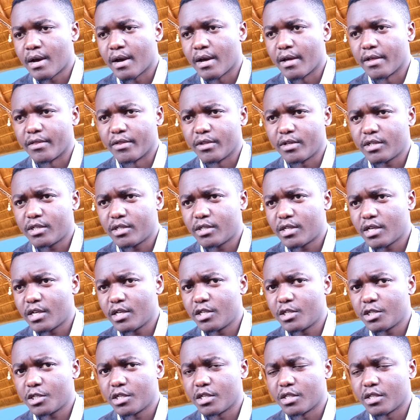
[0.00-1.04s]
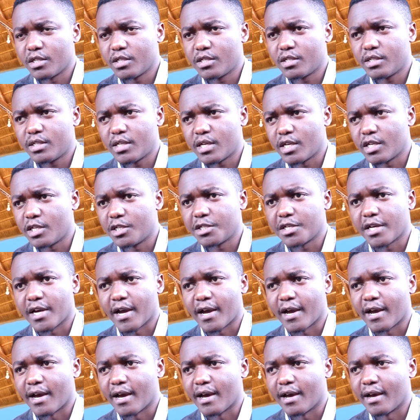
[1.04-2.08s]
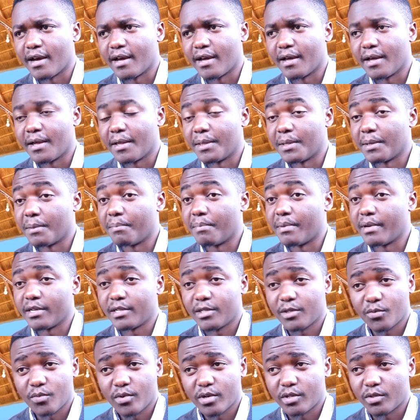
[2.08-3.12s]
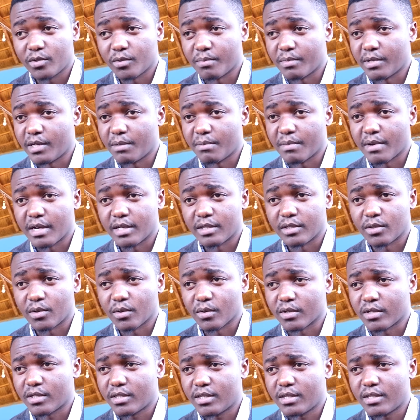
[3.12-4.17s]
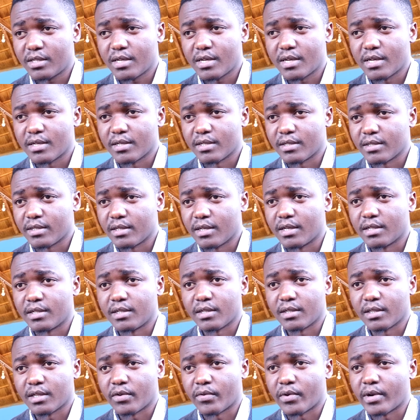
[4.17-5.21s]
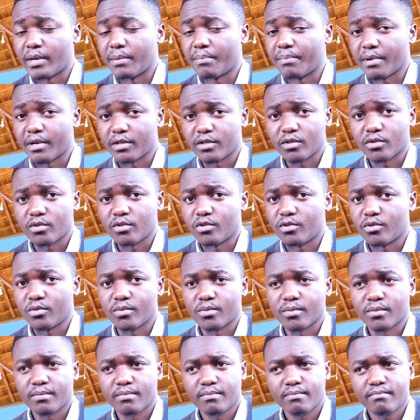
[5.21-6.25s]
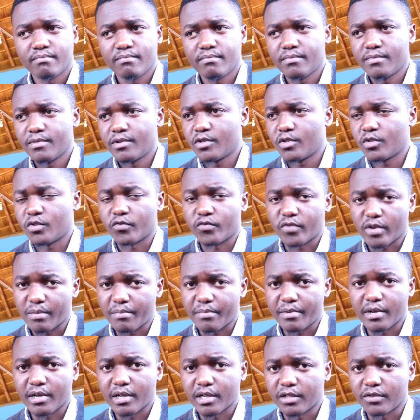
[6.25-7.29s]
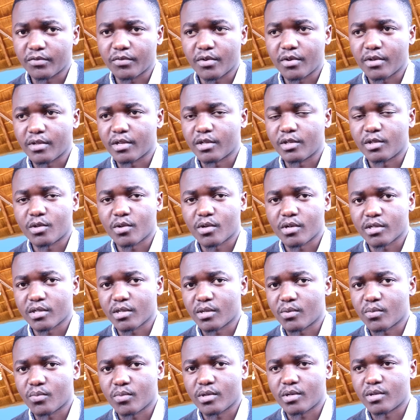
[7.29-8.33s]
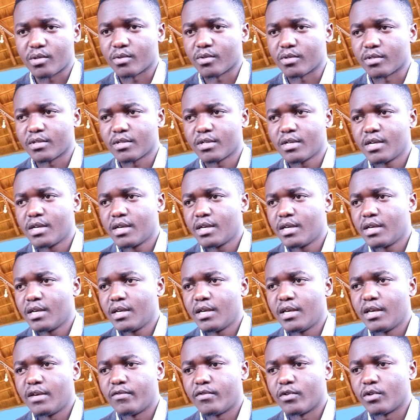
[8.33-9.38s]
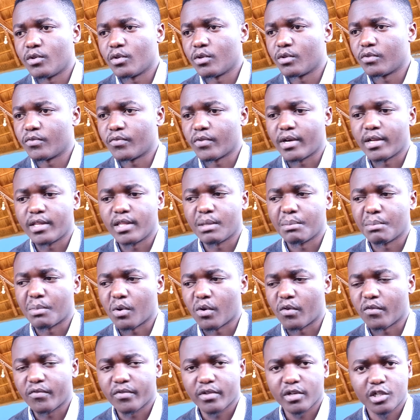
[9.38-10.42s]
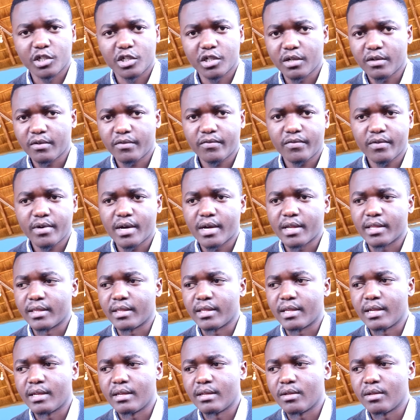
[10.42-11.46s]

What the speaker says: This stage, the best way to minimize costs is getting the right person to fabricate for you the doors and windows. If you don't find them off the shelf and then